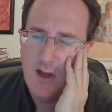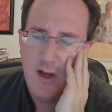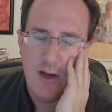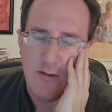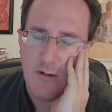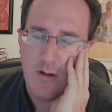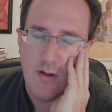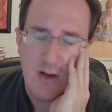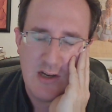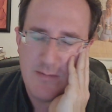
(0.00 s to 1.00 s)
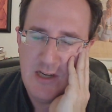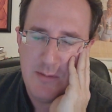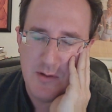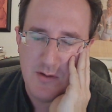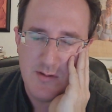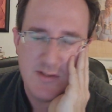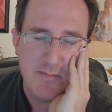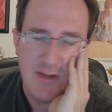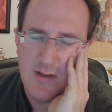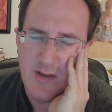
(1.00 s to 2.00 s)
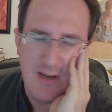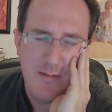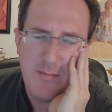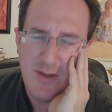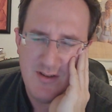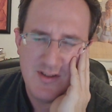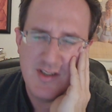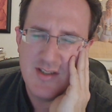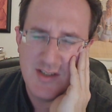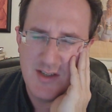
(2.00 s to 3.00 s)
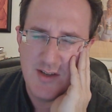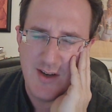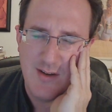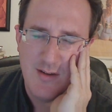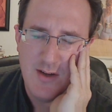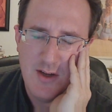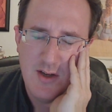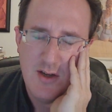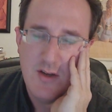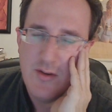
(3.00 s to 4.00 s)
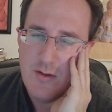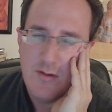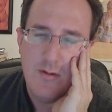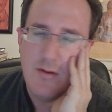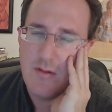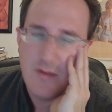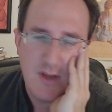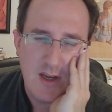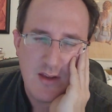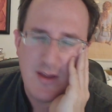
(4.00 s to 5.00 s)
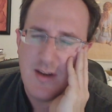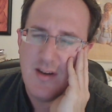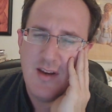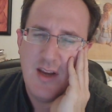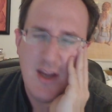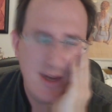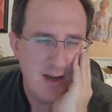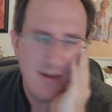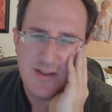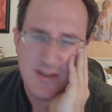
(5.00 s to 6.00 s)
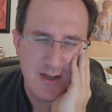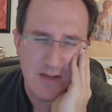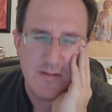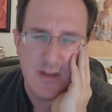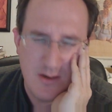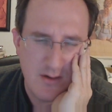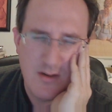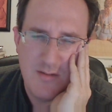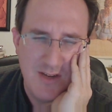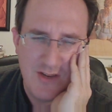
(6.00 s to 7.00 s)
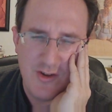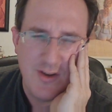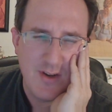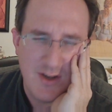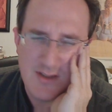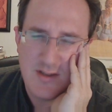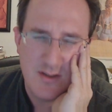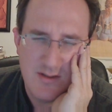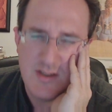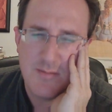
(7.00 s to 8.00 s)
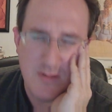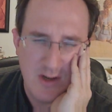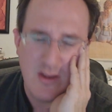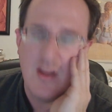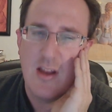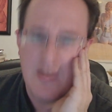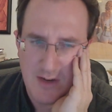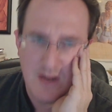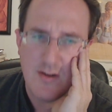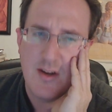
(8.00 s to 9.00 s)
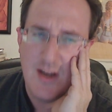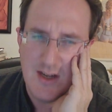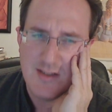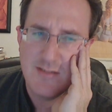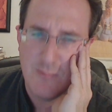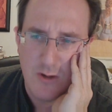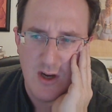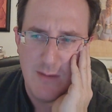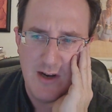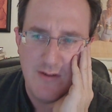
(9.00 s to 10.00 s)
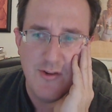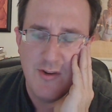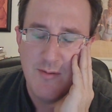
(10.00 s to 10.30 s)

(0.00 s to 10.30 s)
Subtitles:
I know a lot of people who spend time in pews on Sunday who don't think that any of the stuff that you're going to mention constitutes a problem that America has to worry about.